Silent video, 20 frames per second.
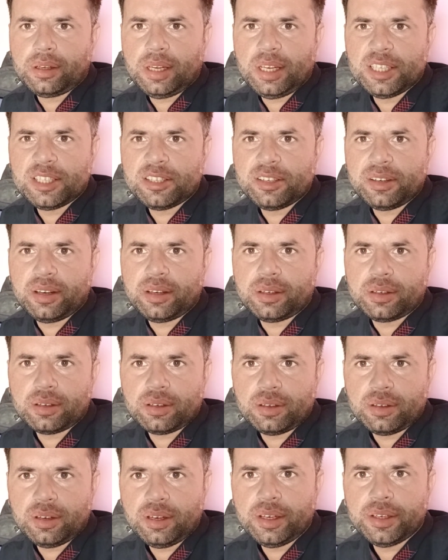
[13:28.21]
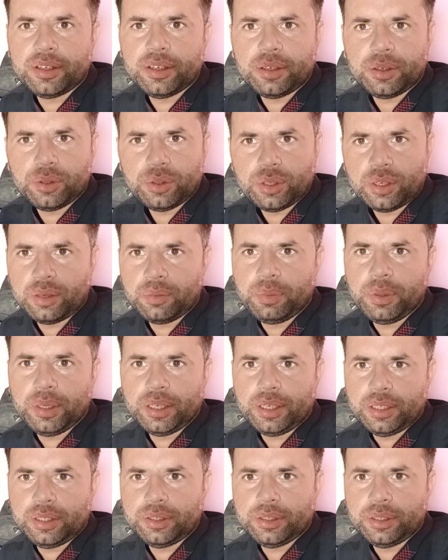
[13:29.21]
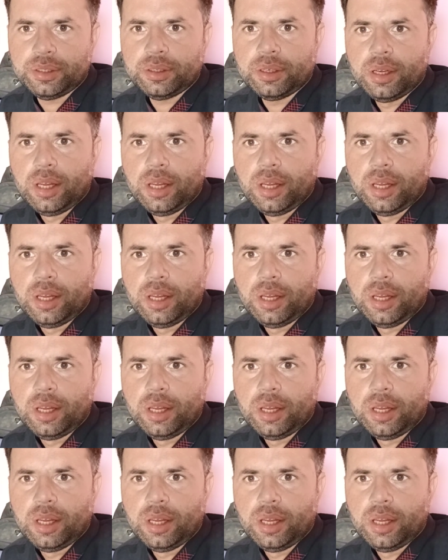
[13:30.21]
is not related to the replication.